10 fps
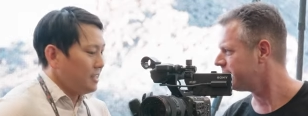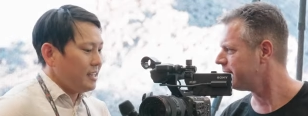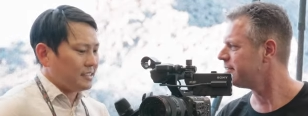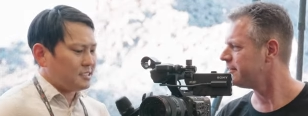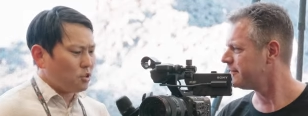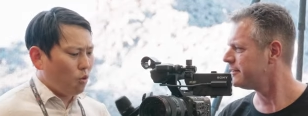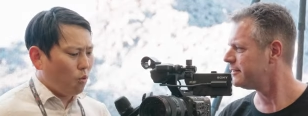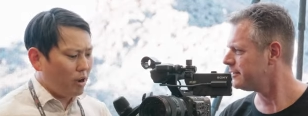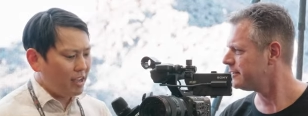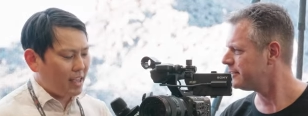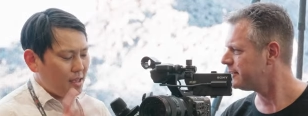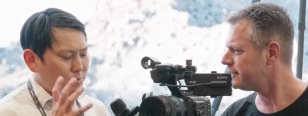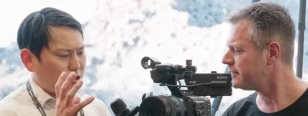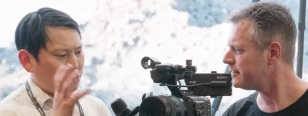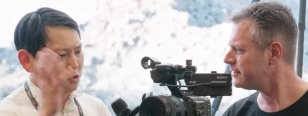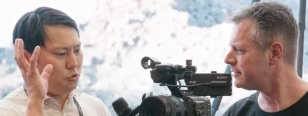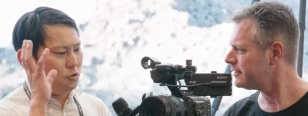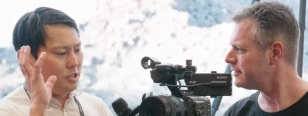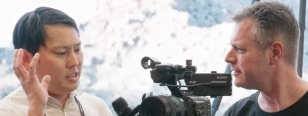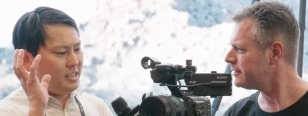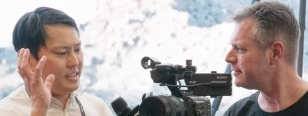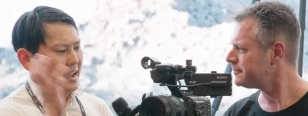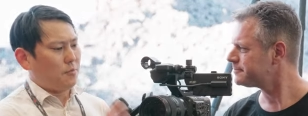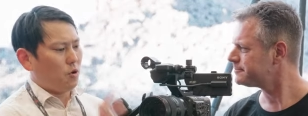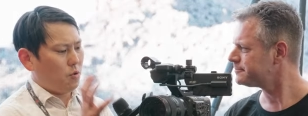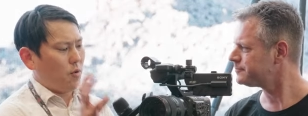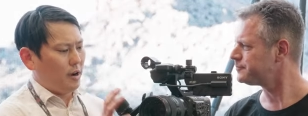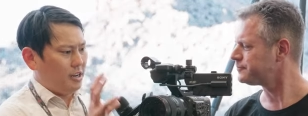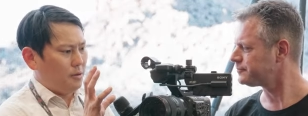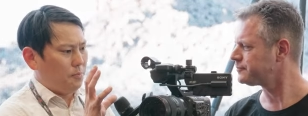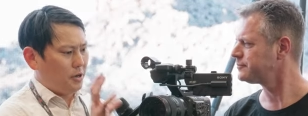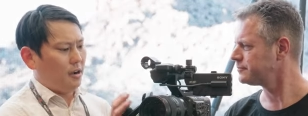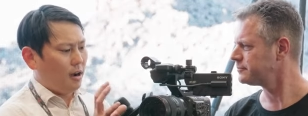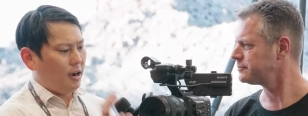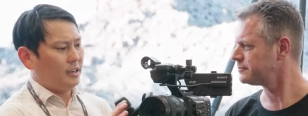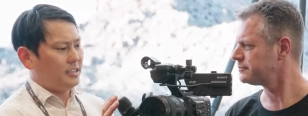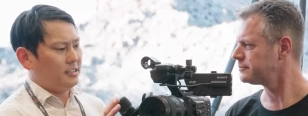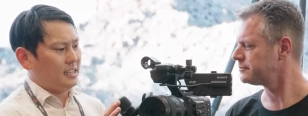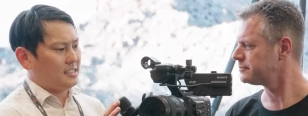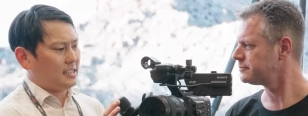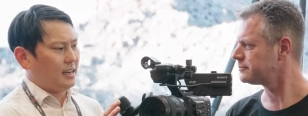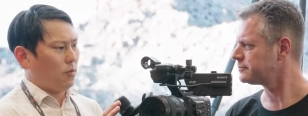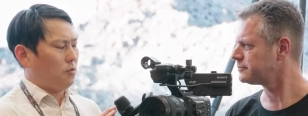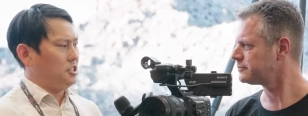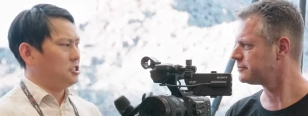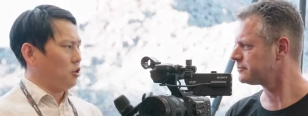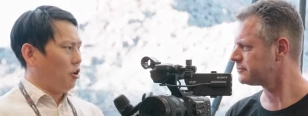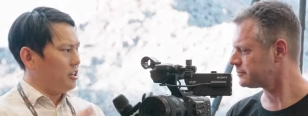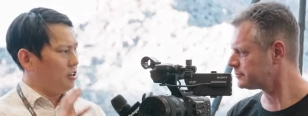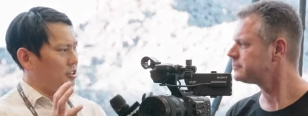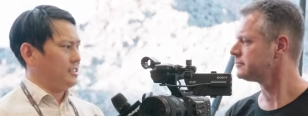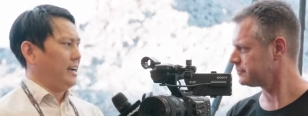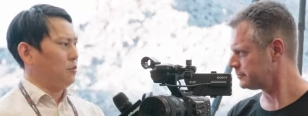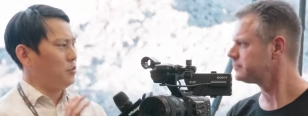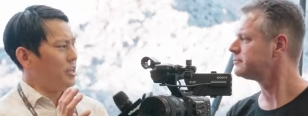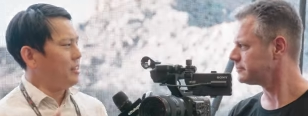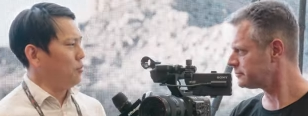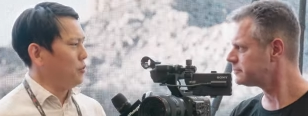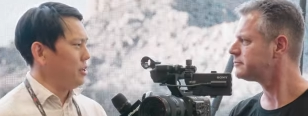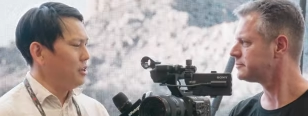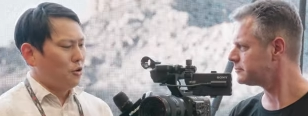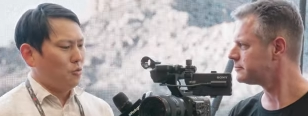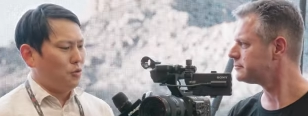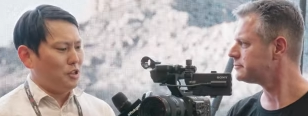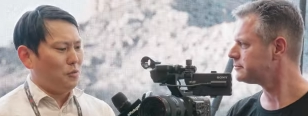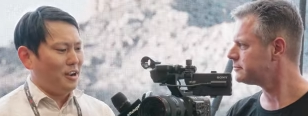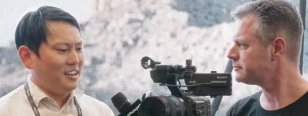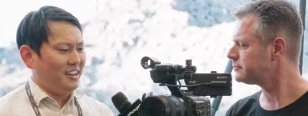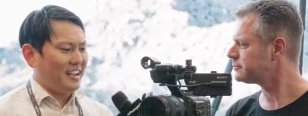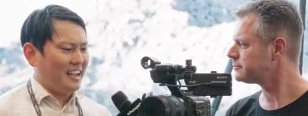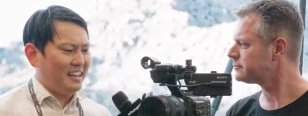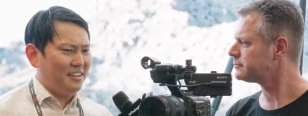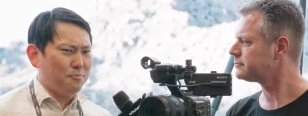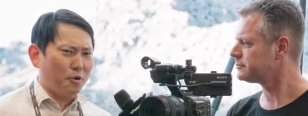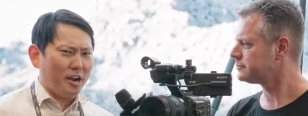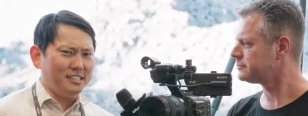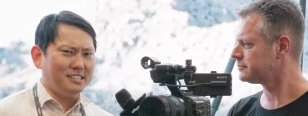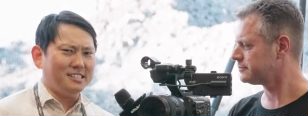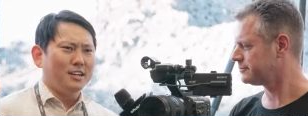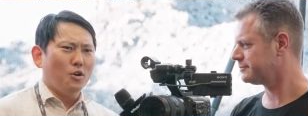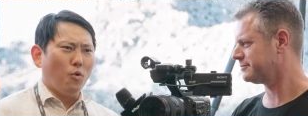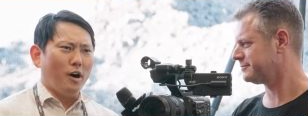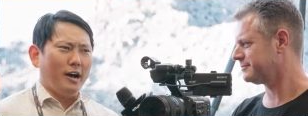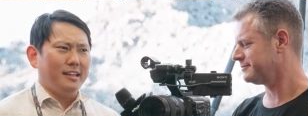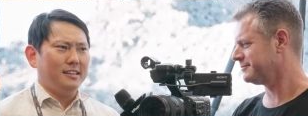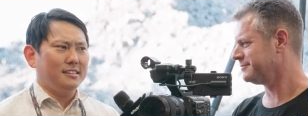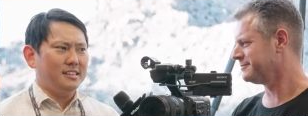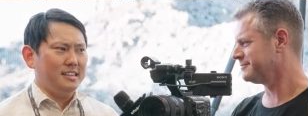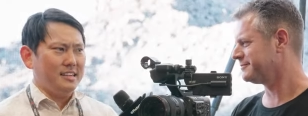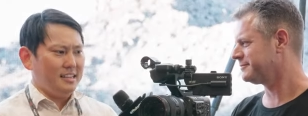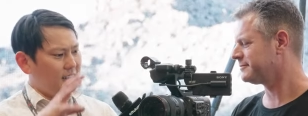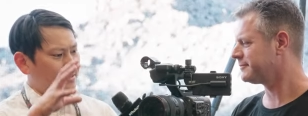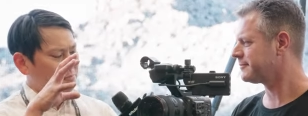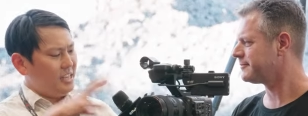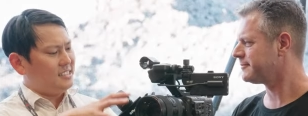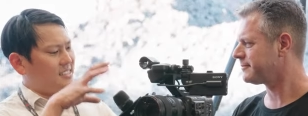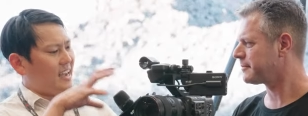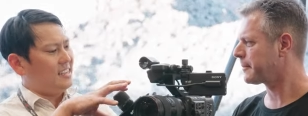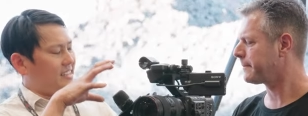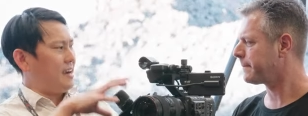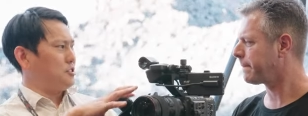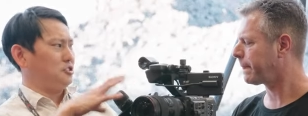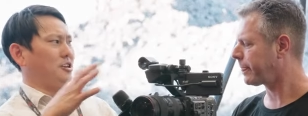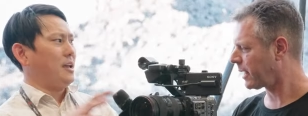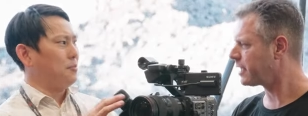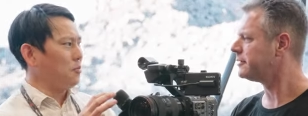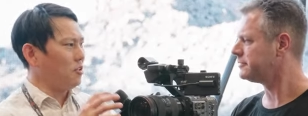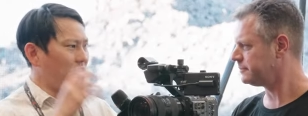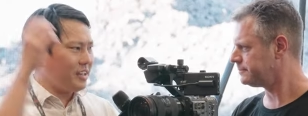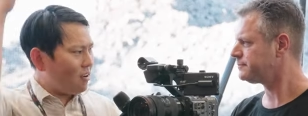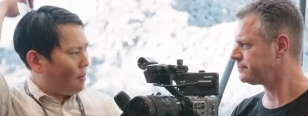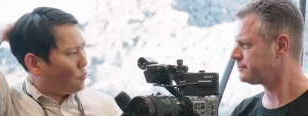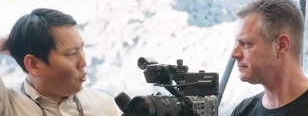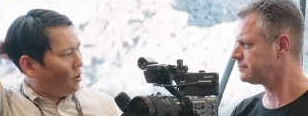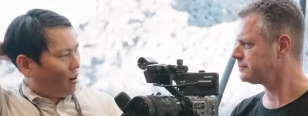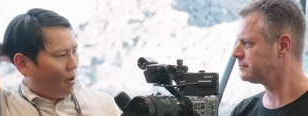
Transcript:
Speaker 1: Yeah, so when it came to the camera we wanted to put on here, that's kind of what we started our design with, and we really wanted to kind of embrace what the mid-sized cameras are capable of now. I'm going